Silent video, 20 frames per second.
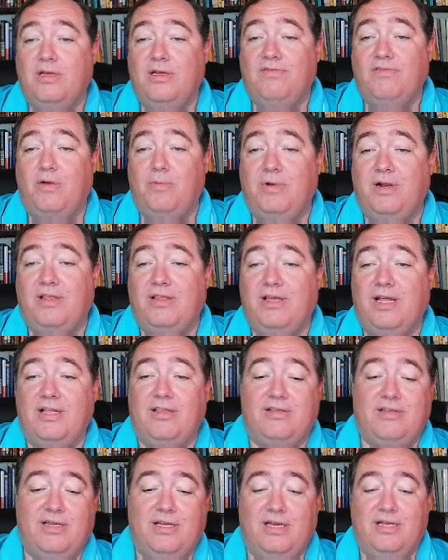If I wanted to say
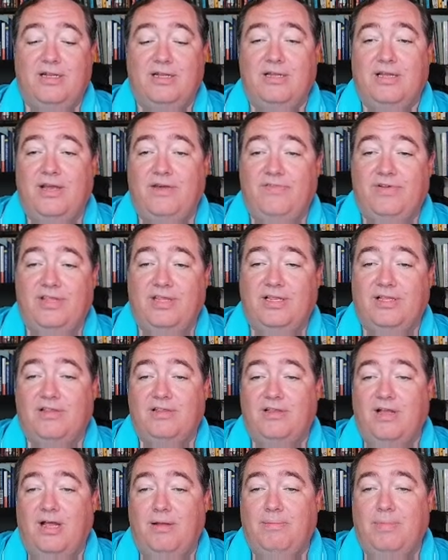instead, everything
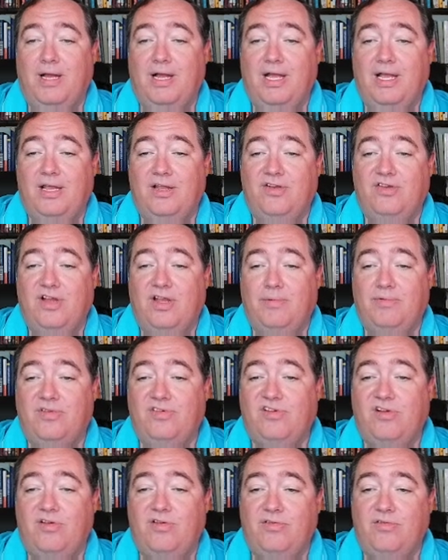that's not by
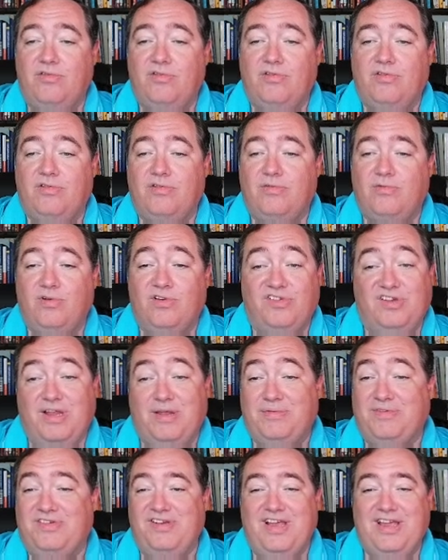James Jones, or
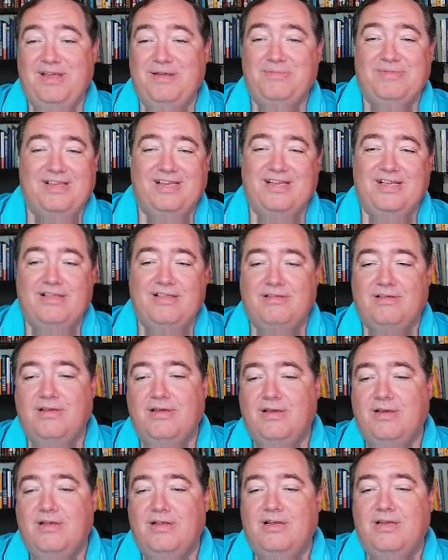James, I guess,
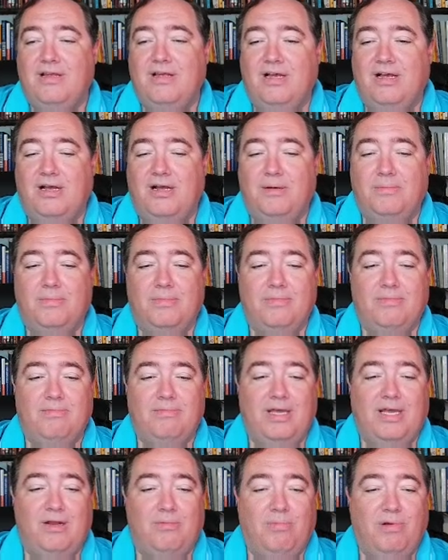
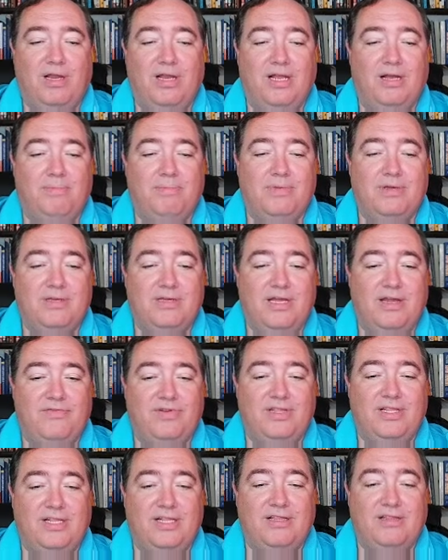that'll bring up
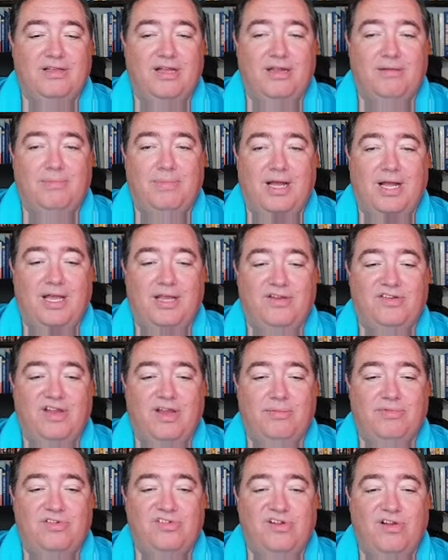everything that's not by
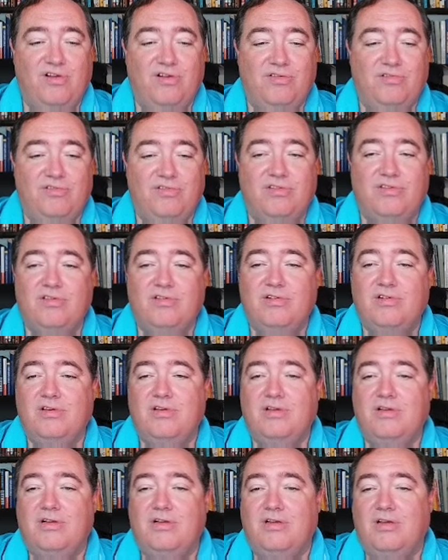James Jones.
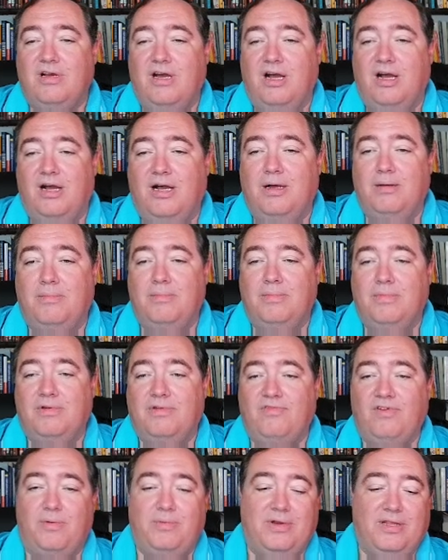If
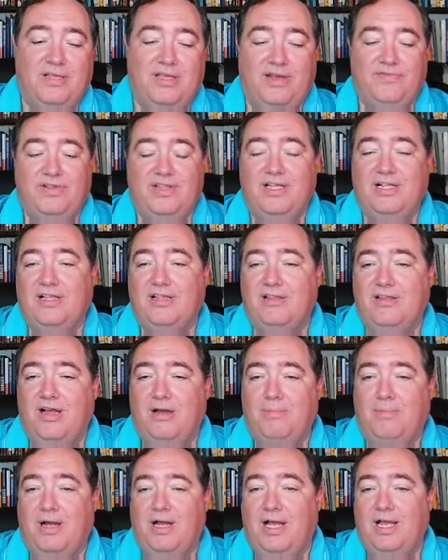I want to say everything that's
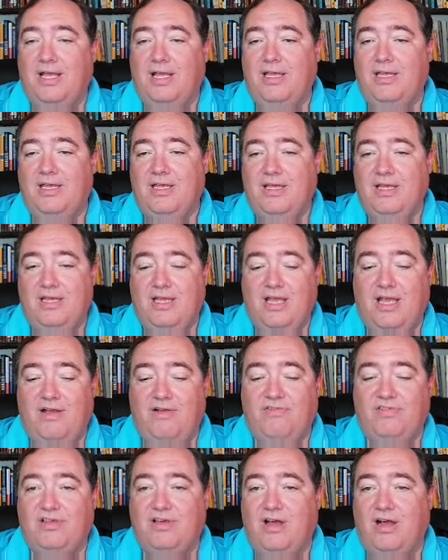not by
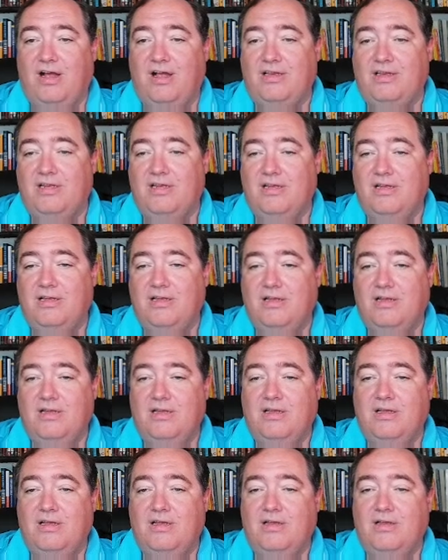F. Scott
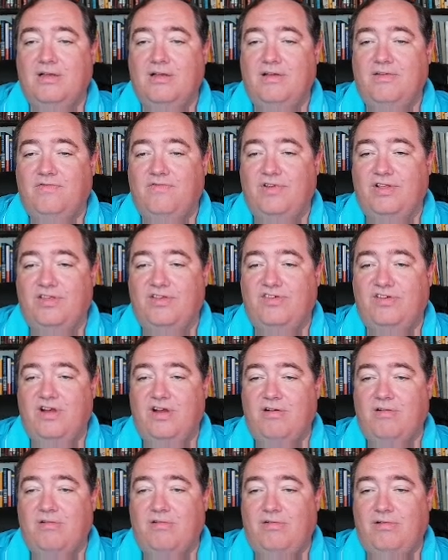
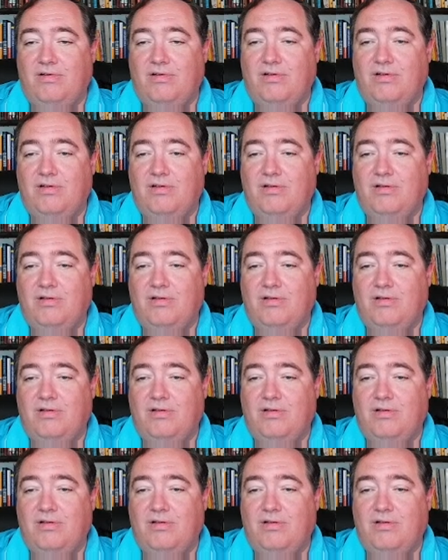Fitzgerald,